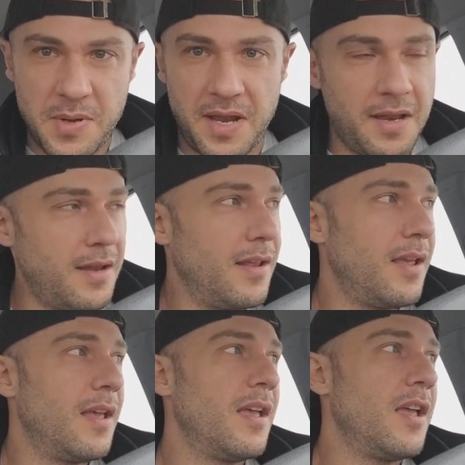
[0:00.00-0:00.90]
in it,
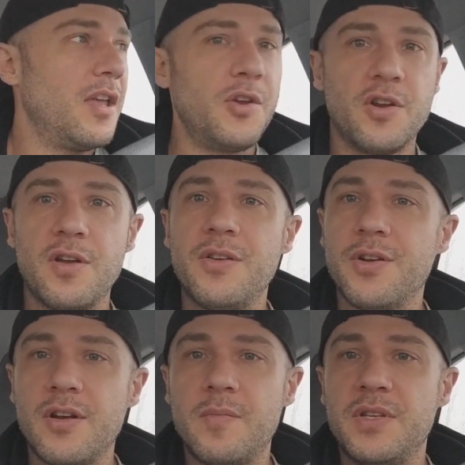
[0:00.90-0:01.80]
you're
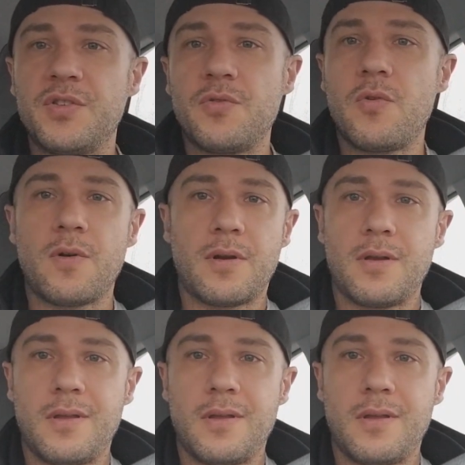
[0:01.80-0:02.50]
going to be sore.